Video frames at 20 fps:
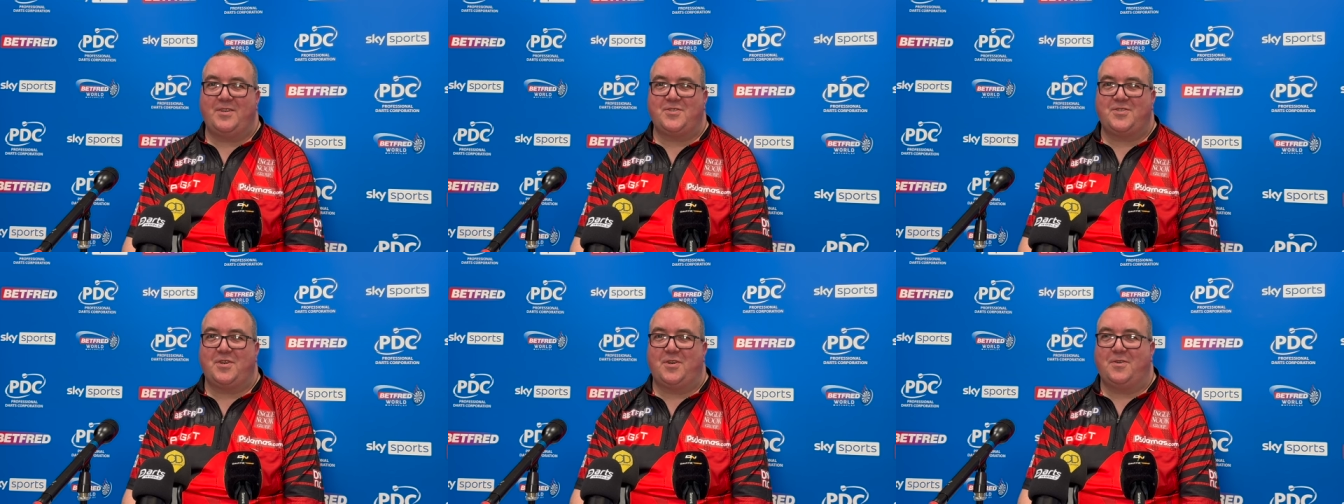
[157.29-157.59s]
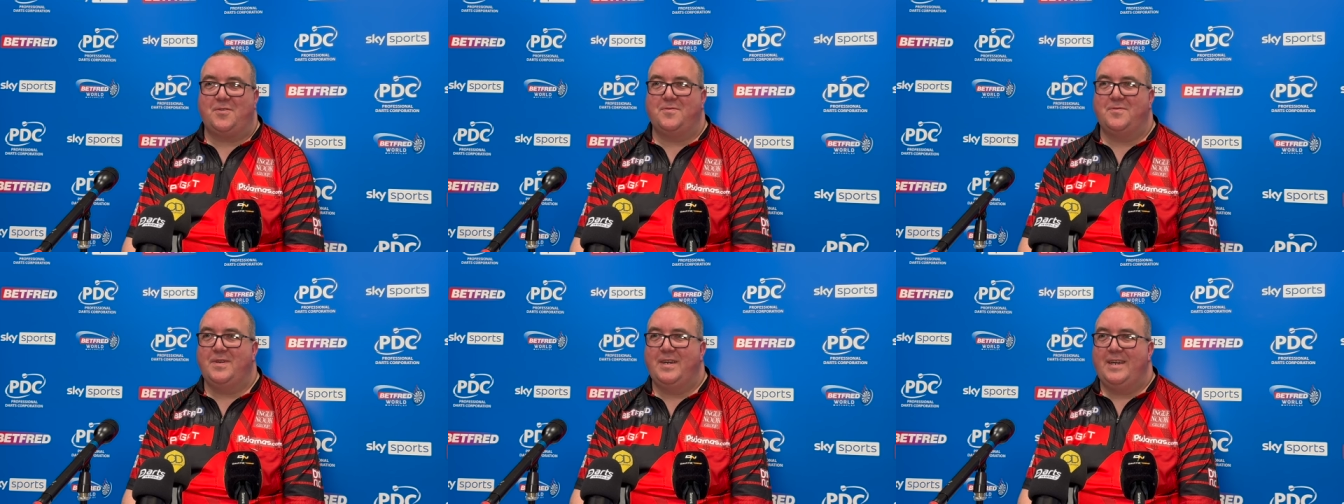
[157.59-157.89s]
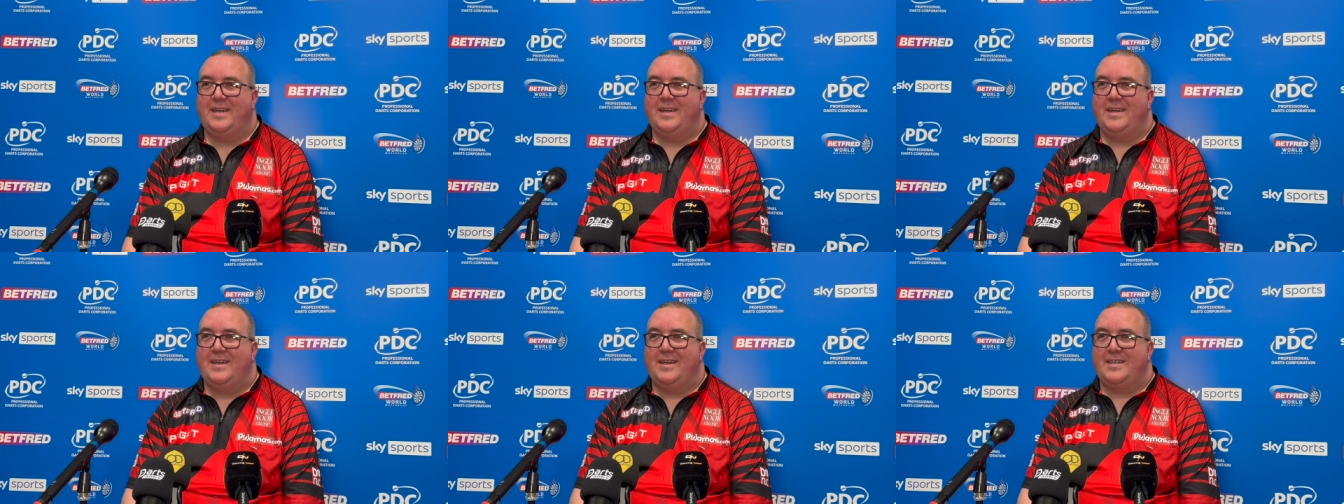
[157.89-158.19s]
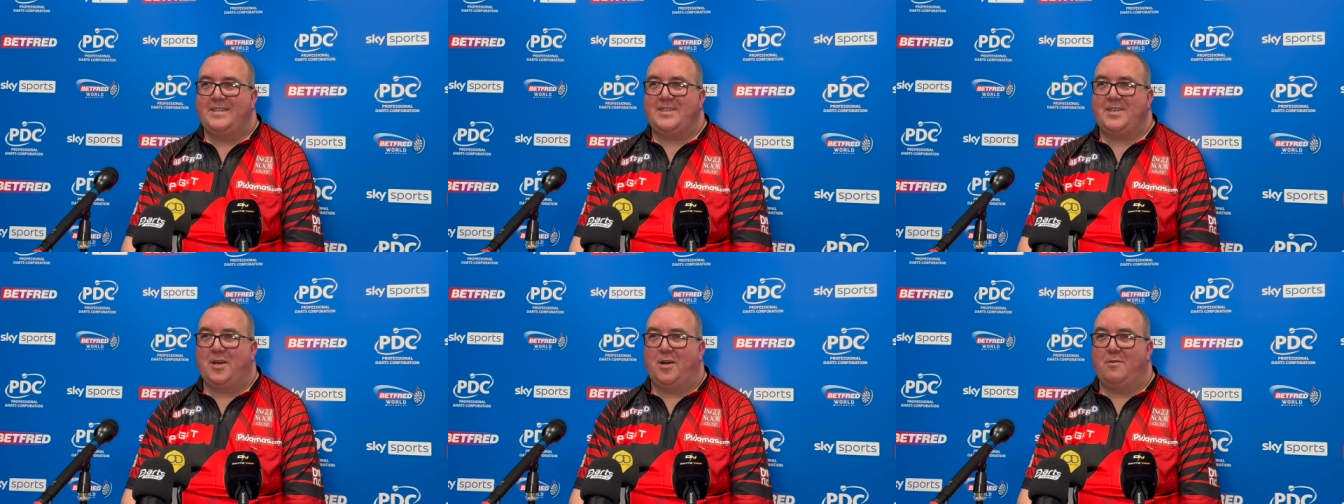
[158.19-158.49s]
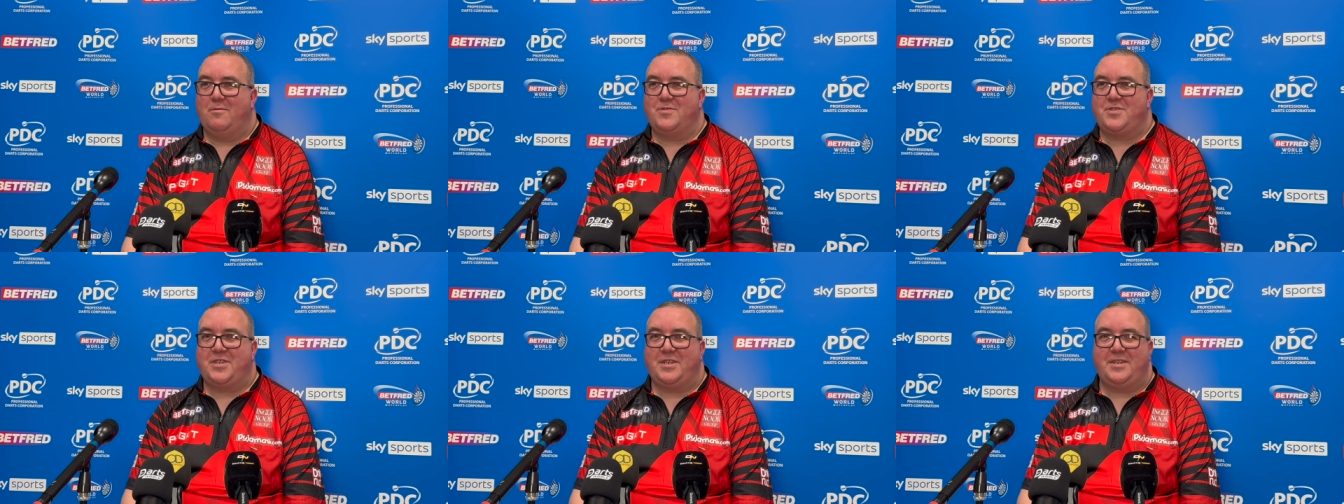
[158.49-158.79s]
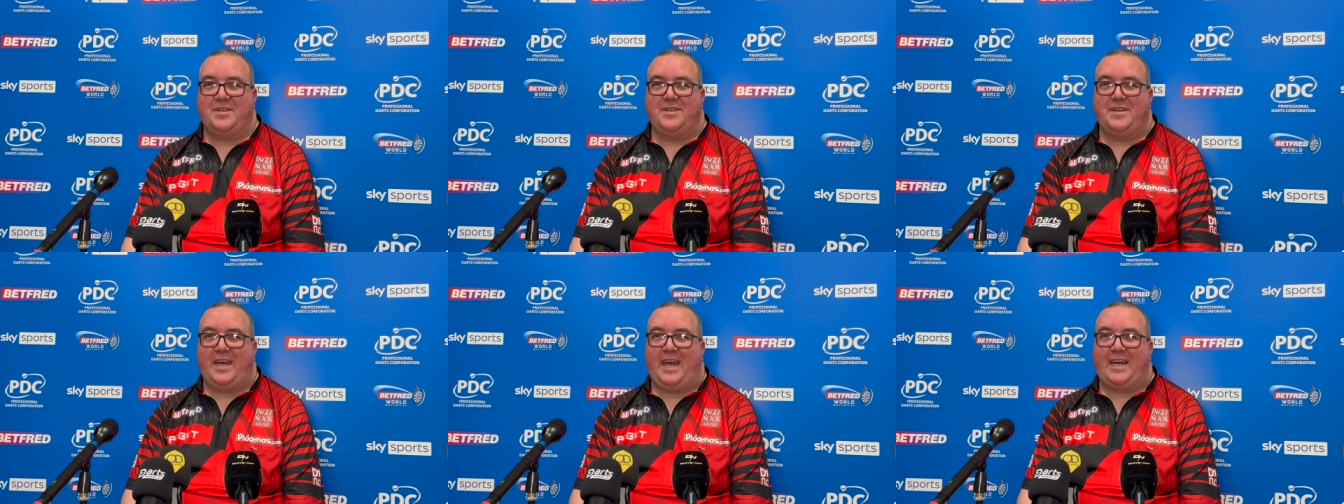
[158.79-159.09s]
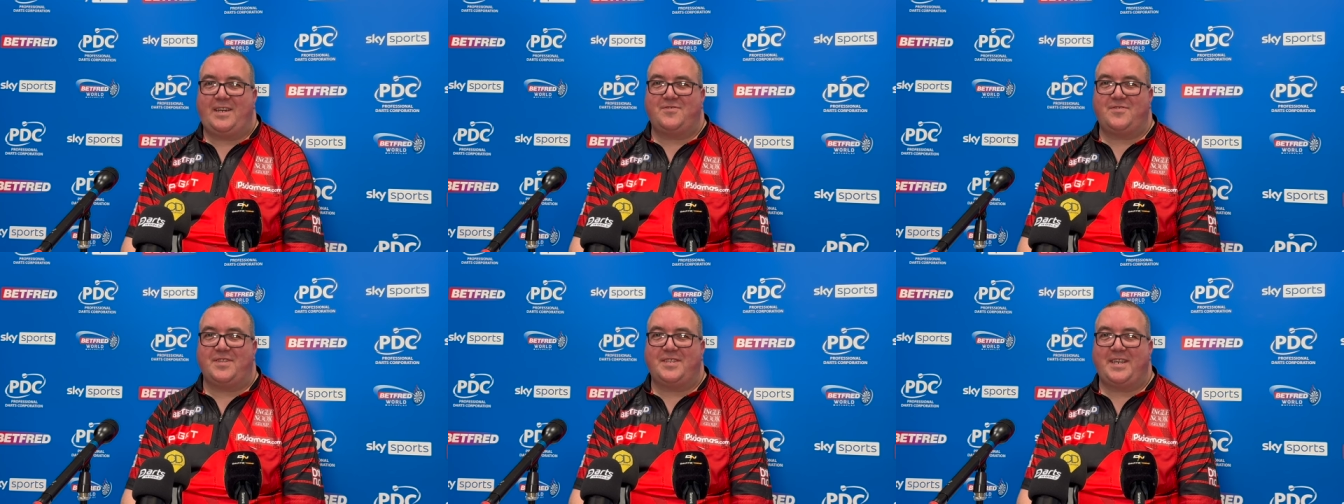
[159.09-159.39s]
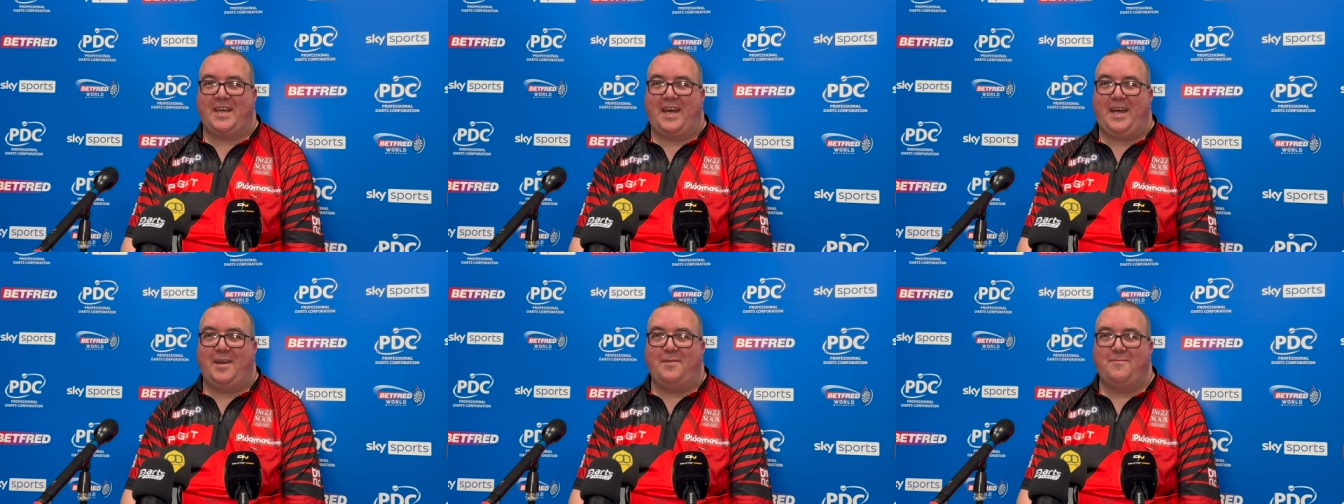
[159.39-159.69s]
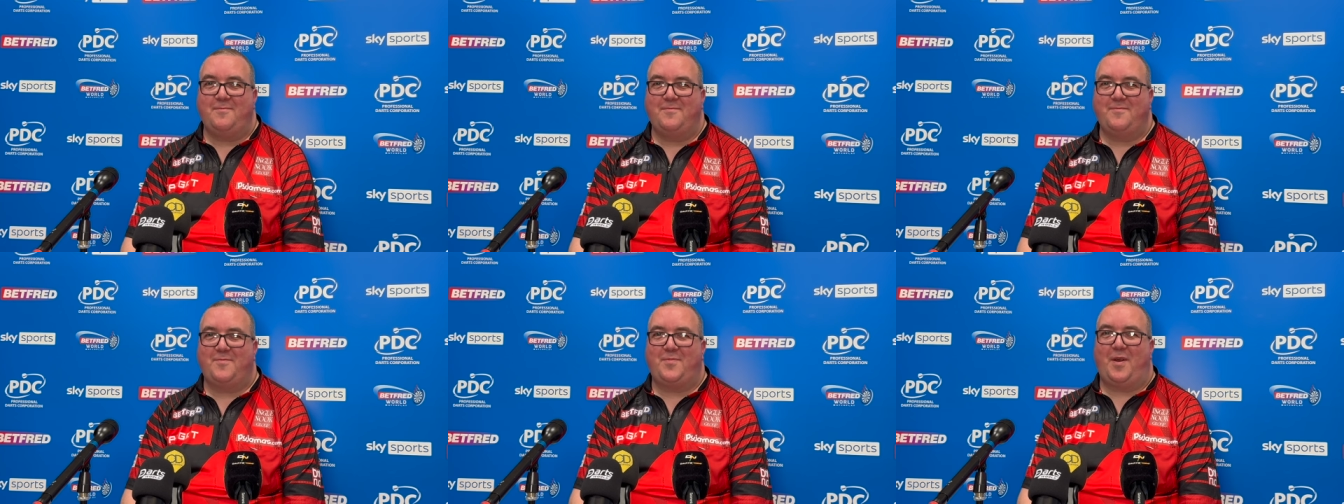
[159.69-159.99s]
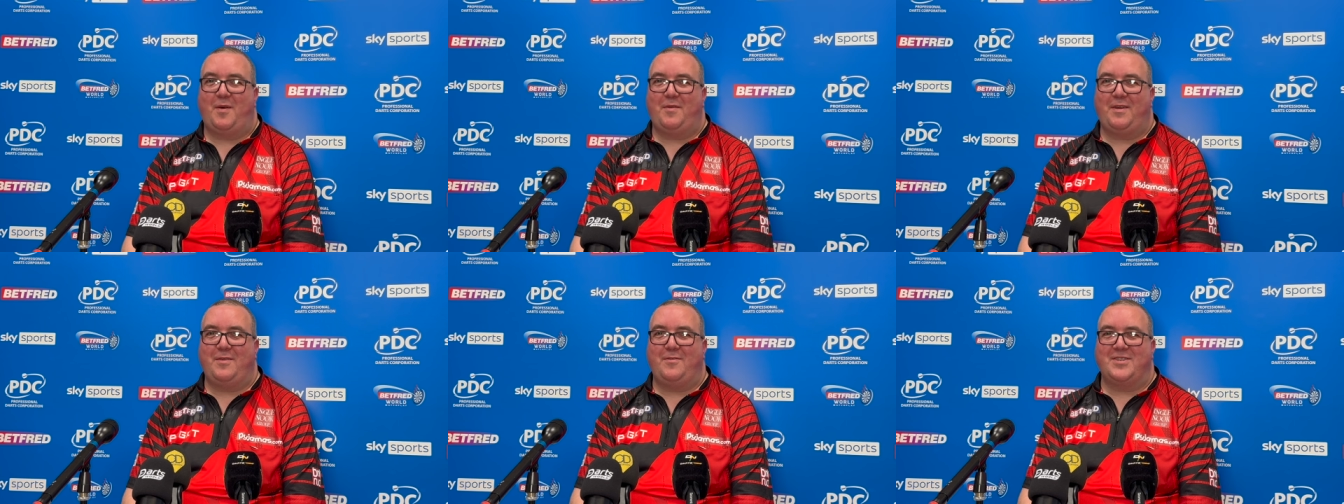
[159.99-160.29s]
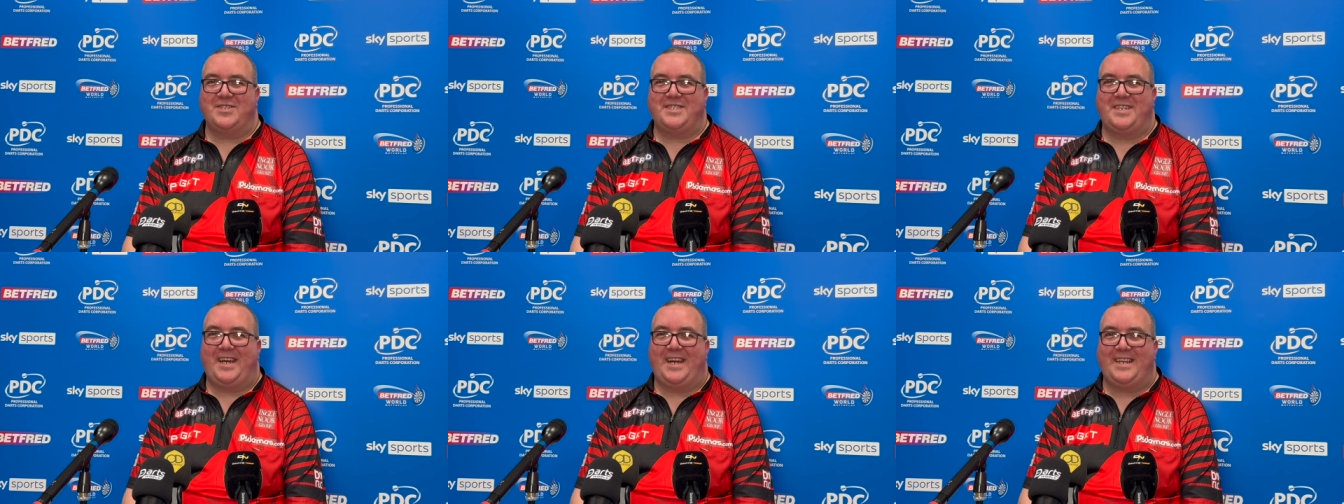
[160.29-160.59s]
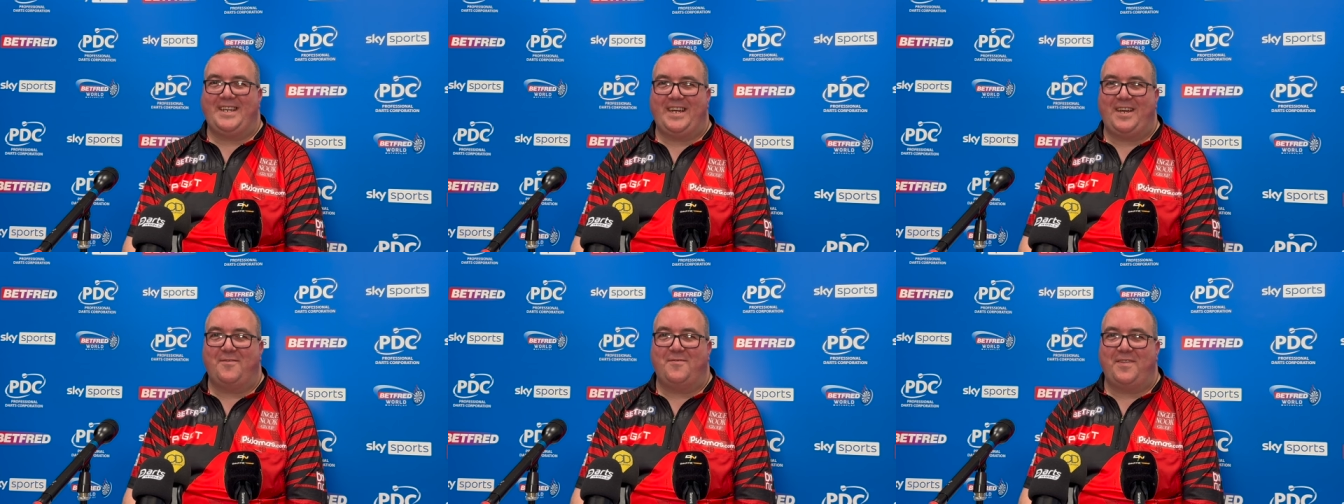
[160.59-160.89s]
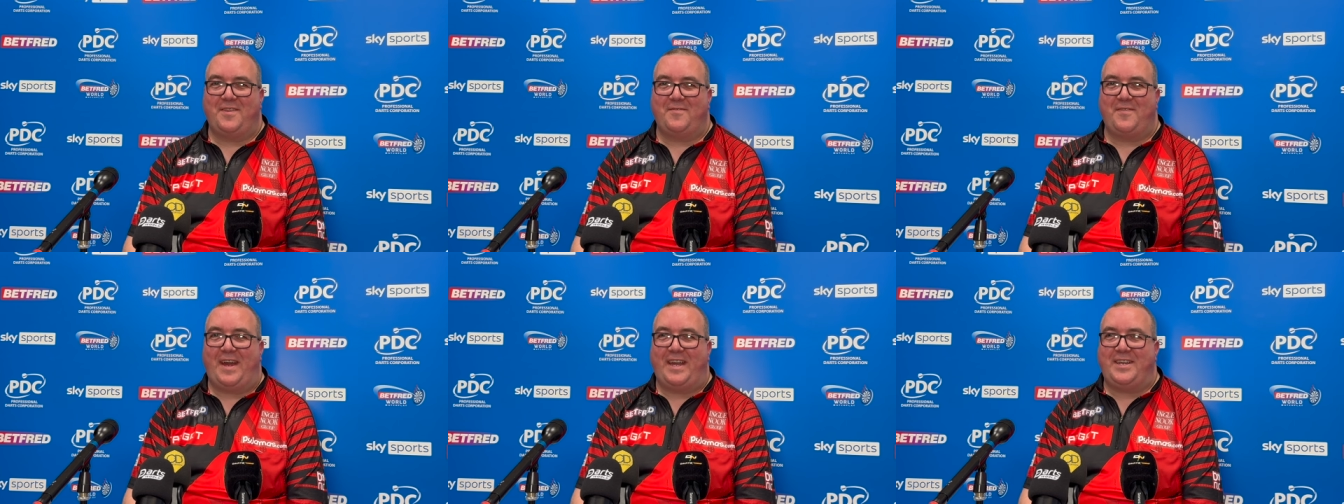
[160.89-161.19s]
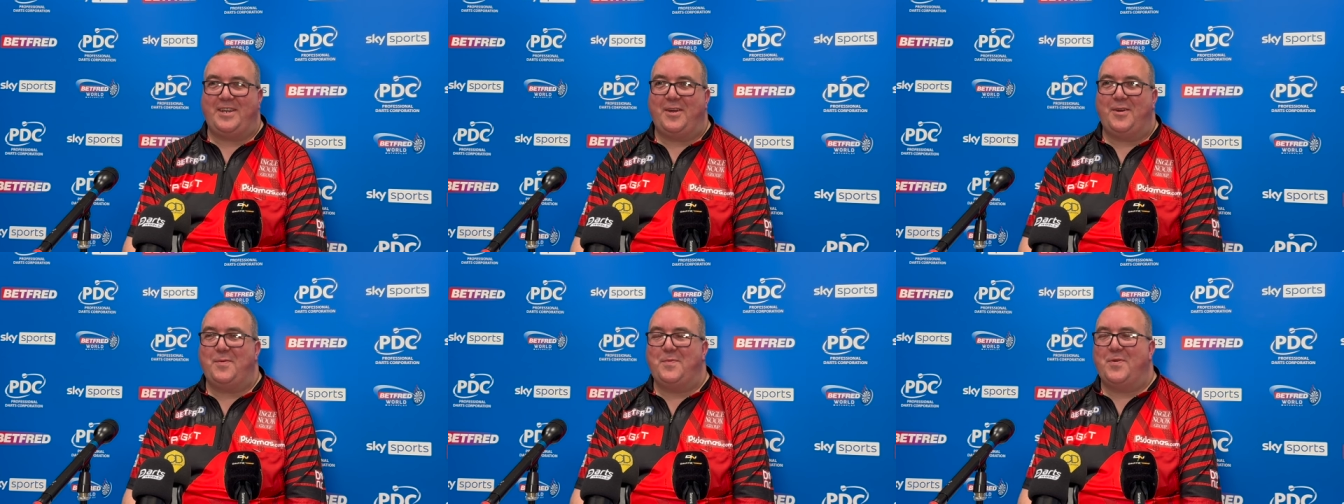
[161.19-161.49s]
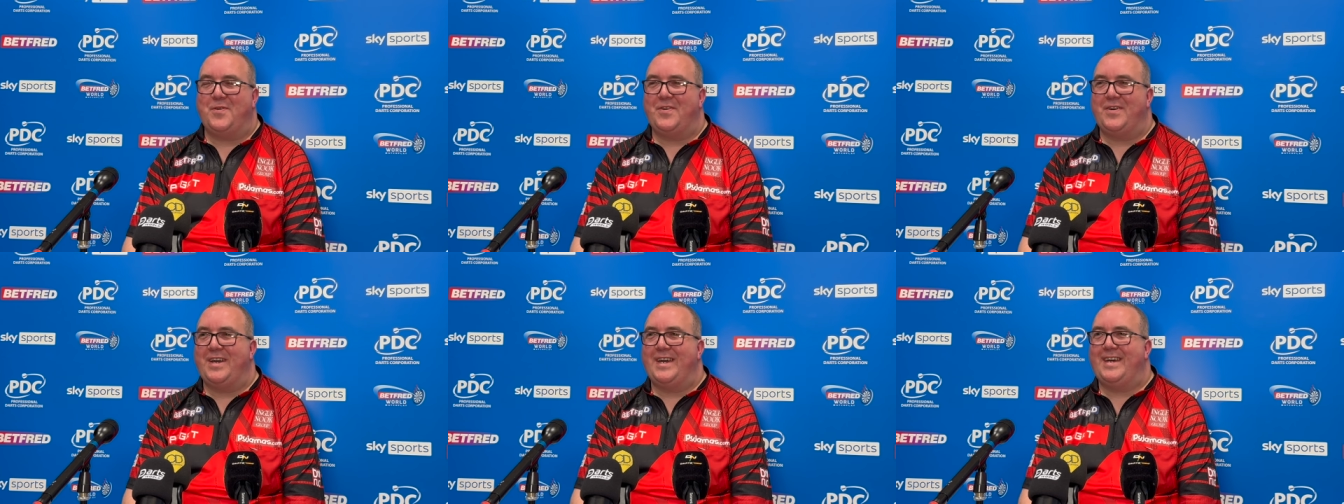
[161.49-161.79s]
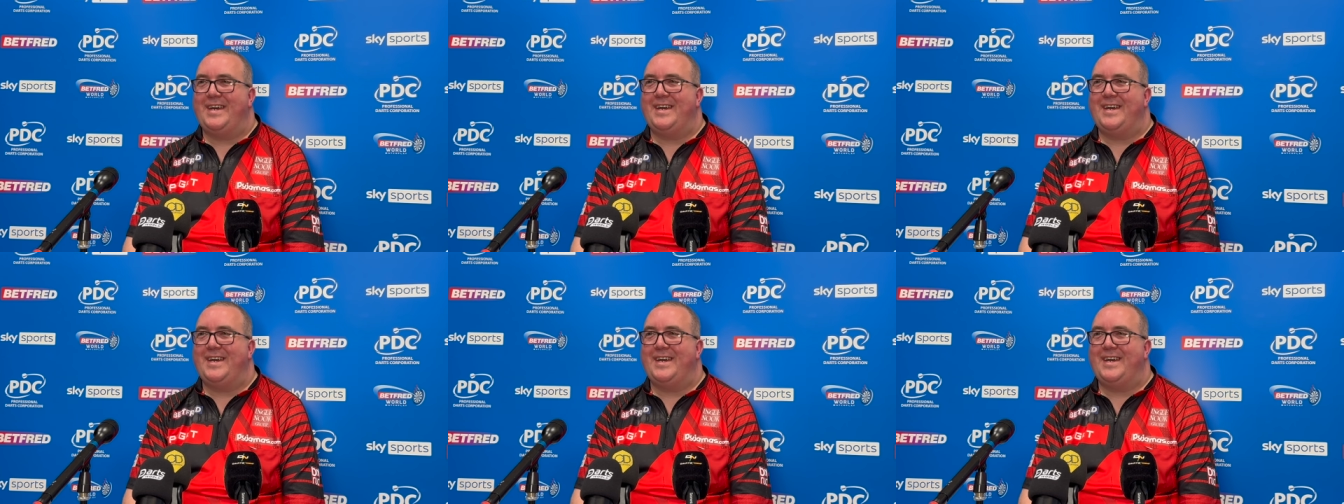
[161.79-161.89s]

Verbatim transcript: So to go to extra time probably wasn't ideal for the venue. But